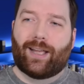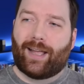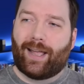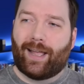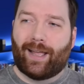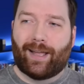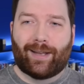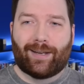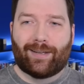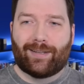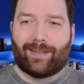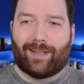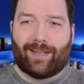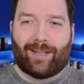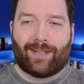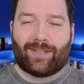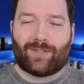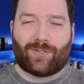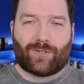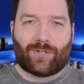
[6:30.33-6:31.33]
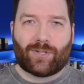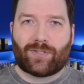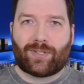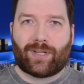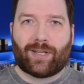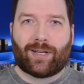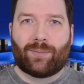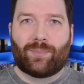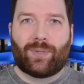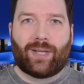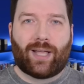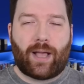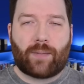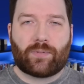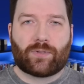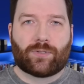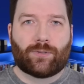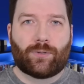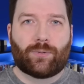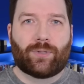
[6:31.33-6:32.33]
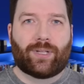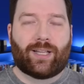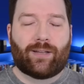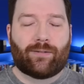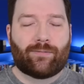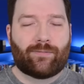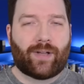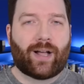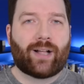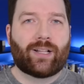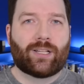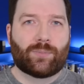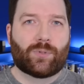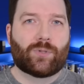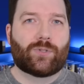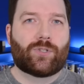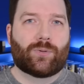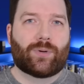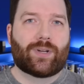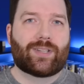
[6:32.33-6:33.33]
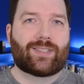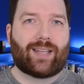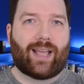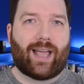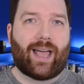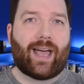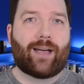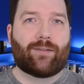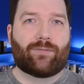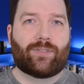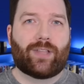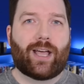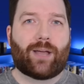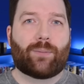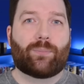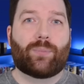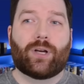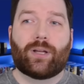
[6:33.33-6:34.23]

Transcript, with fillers: And it's just going to be absolutely invaluable to us to have that.